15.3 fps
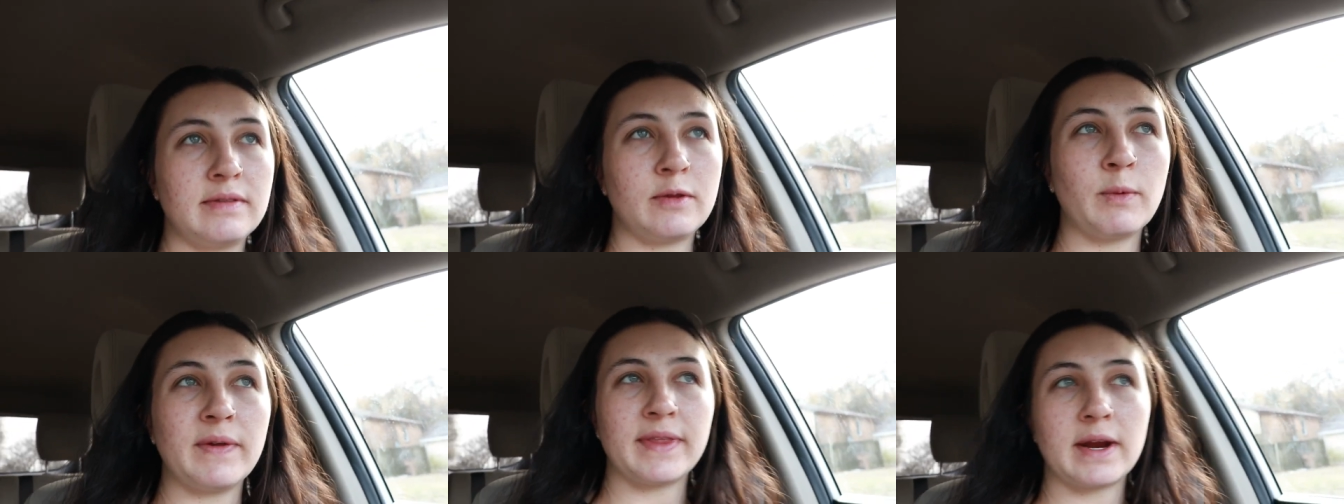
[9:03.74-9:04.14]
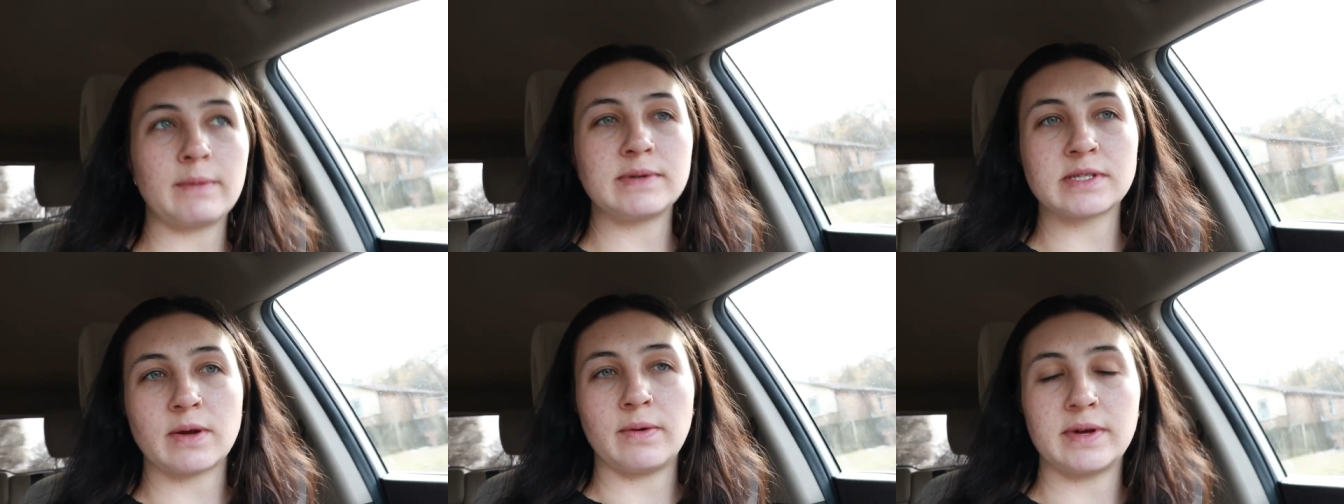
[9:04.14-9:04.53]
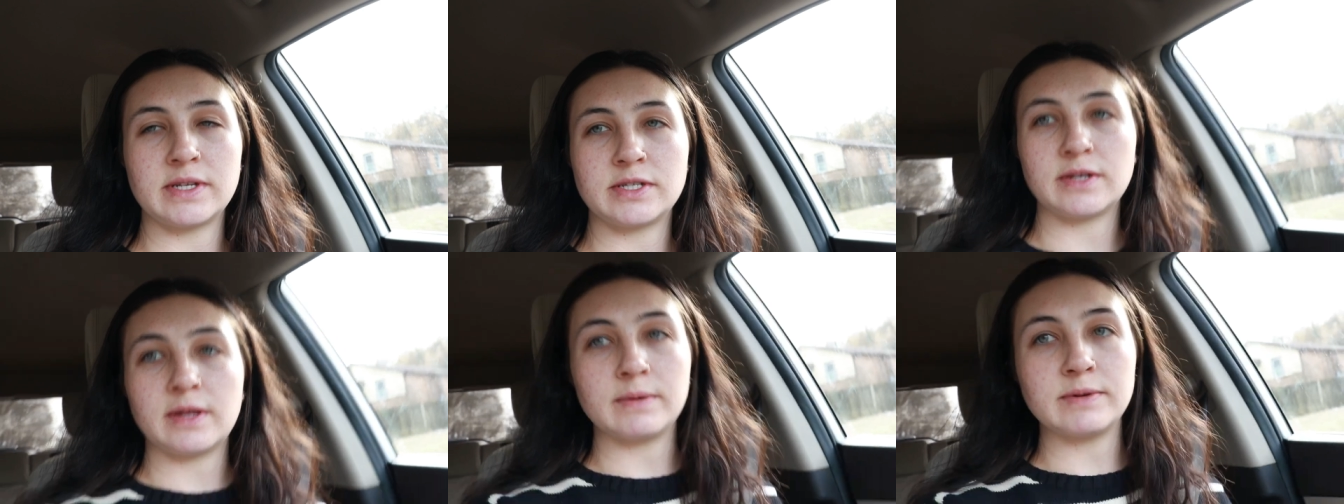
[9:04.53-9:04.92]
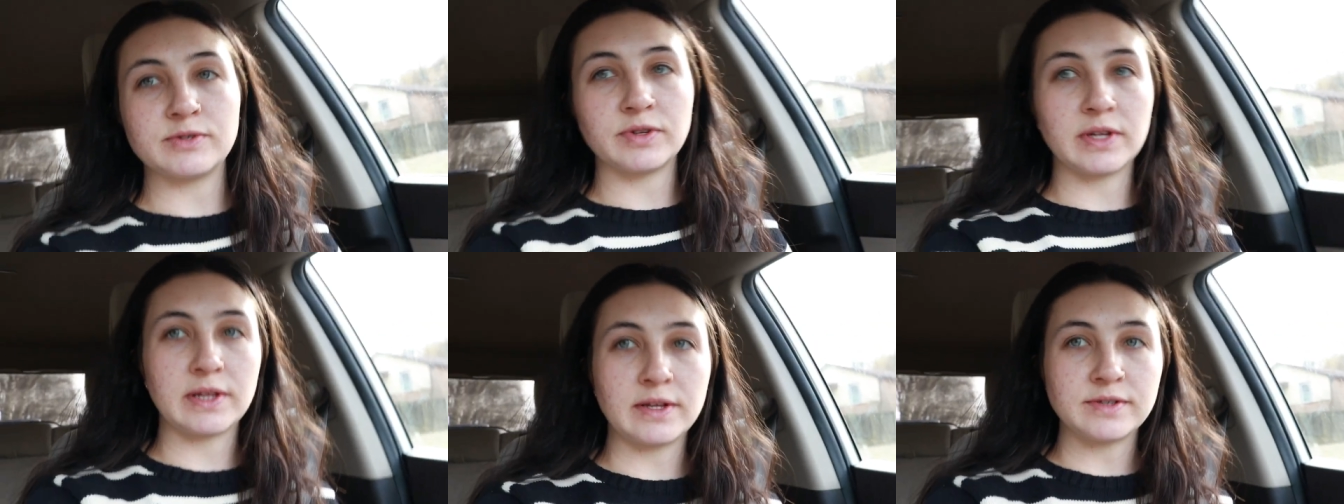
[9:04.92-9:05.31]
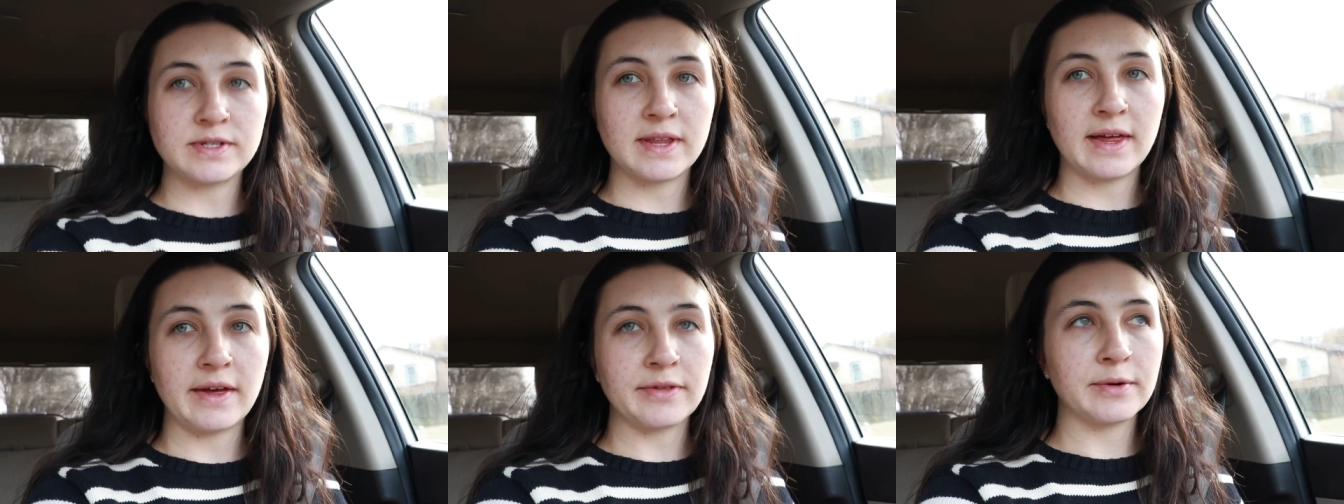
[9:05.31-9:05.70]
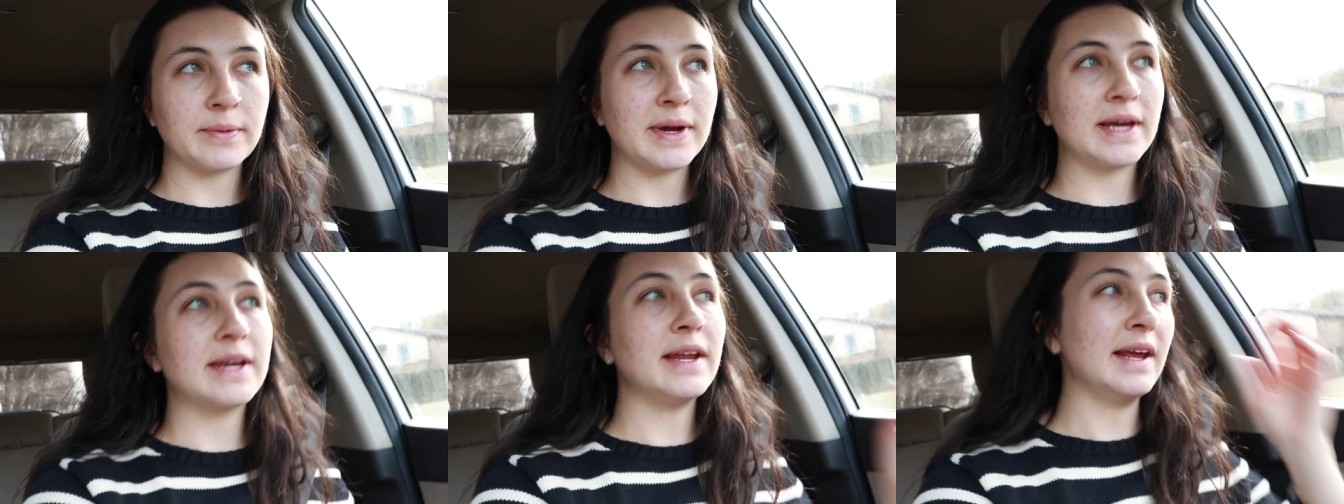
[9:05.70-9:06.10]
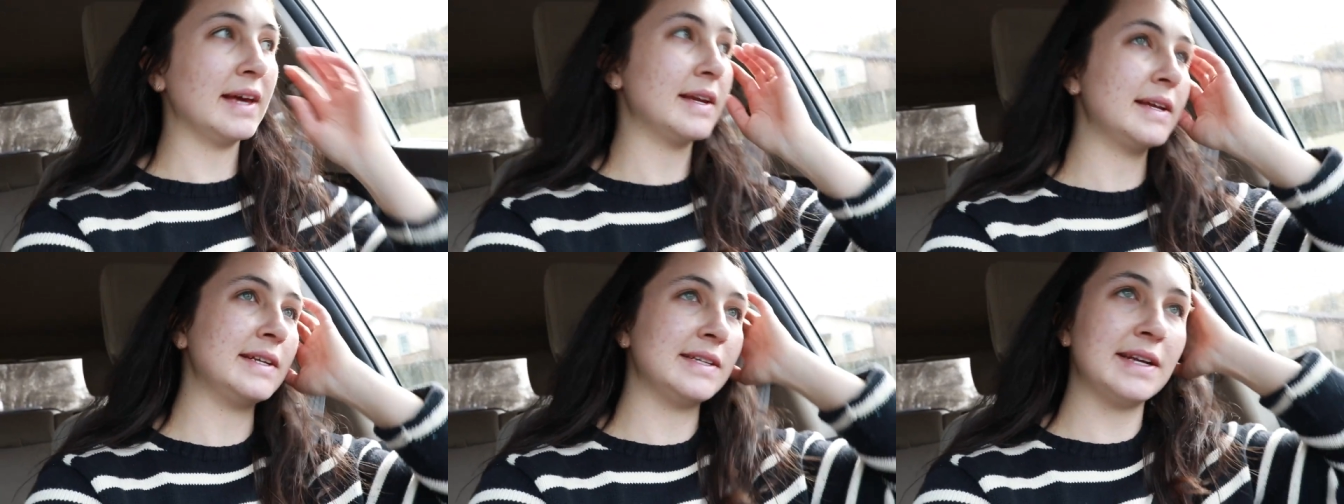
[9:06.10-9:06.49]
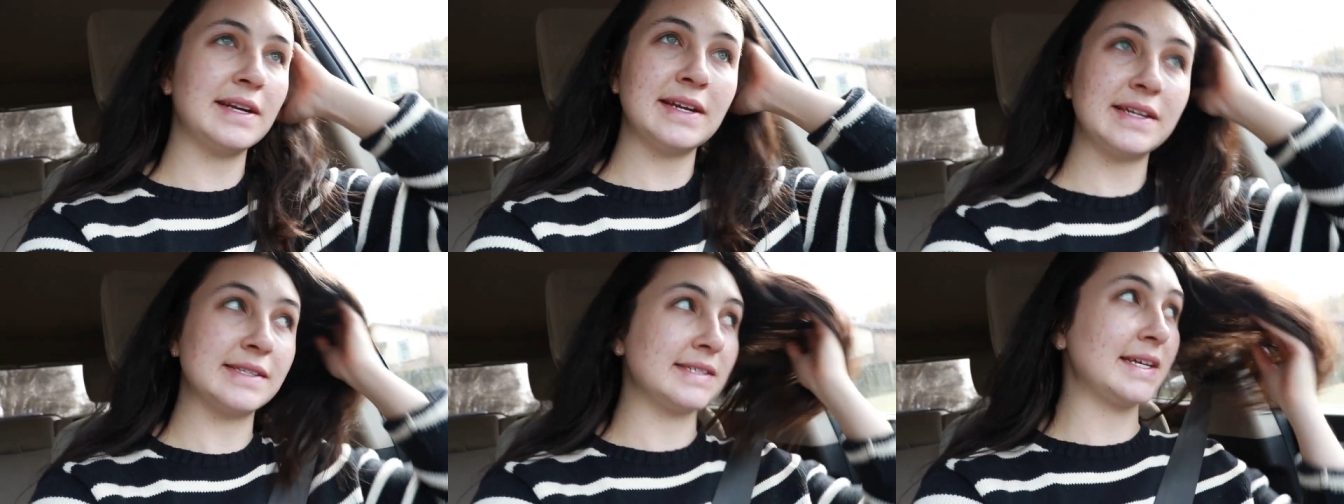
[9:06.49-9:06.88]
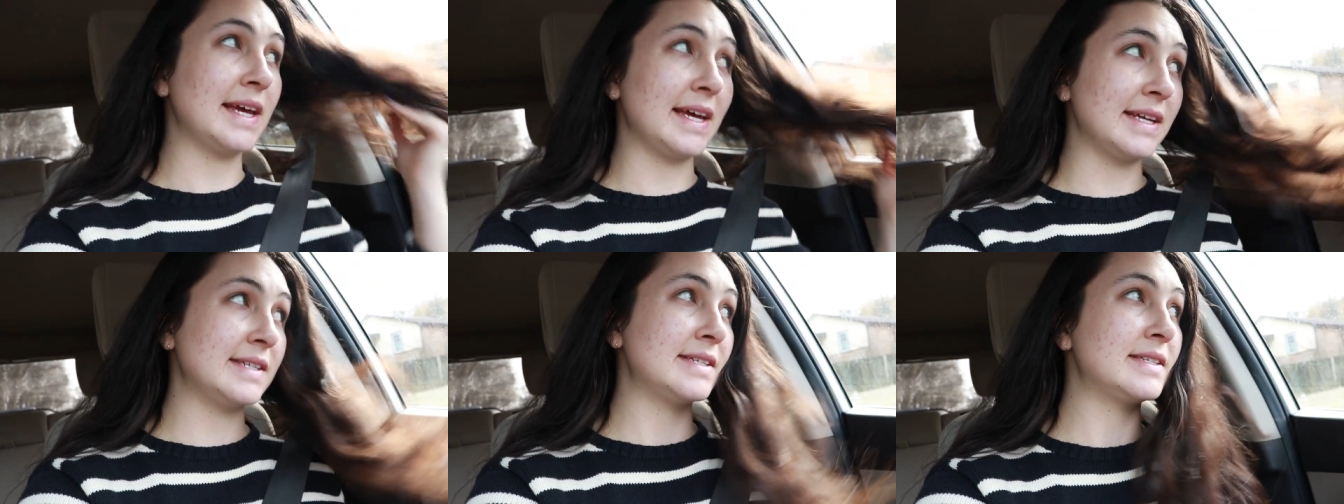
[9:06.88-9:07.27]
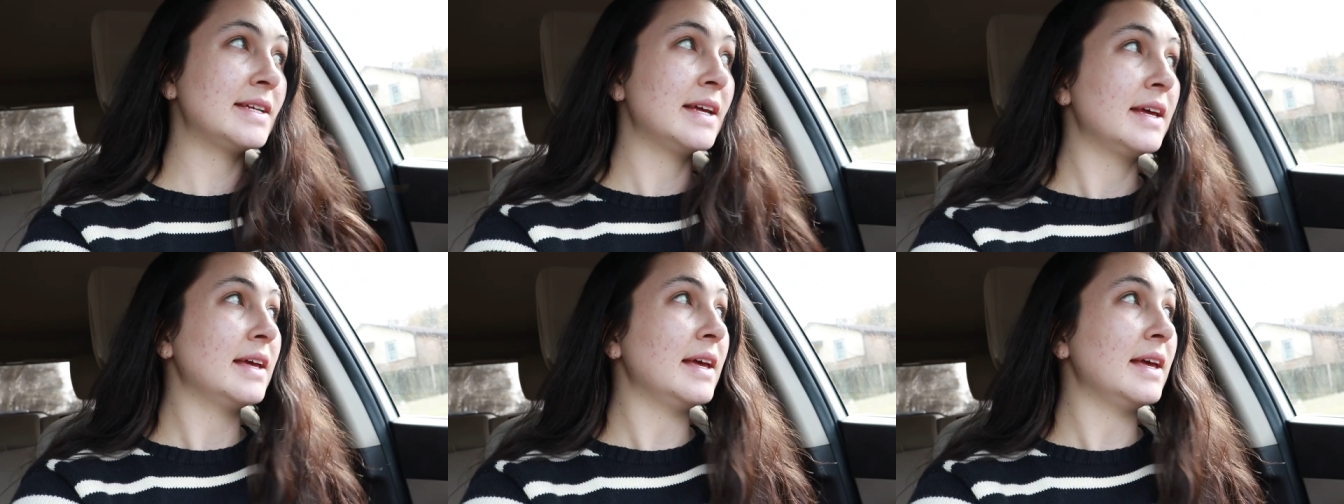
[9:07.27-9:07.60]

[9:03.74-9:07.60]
the one that I was going to that was really close to the other one and it didn't exist